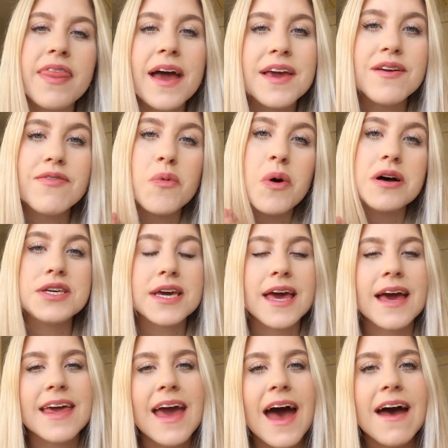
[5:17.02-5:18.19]
Thank you for watching
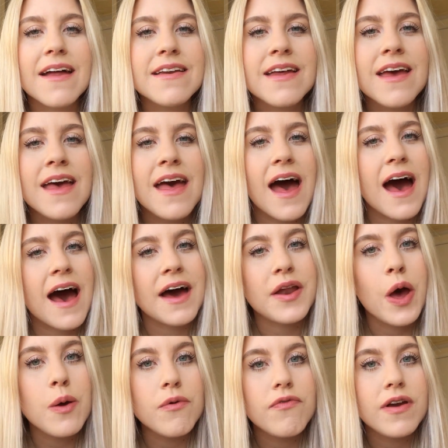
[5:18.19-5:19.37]
again, and
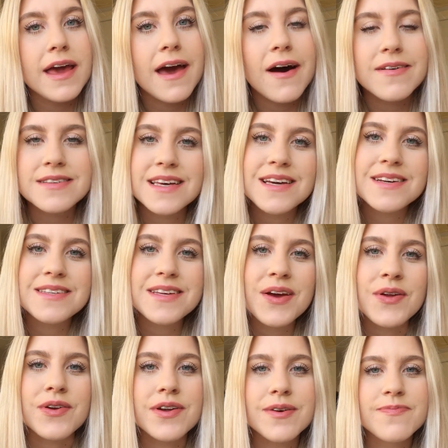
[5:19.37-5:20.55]
hopefully I'll see you
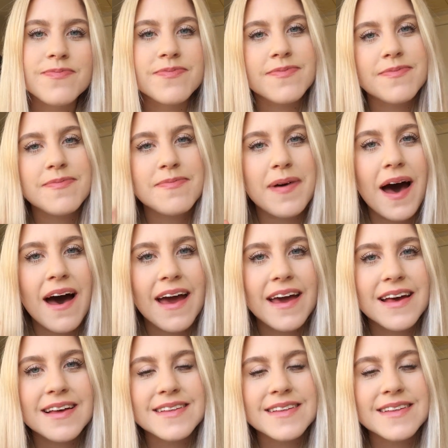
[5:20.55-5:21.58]
soon. Bye.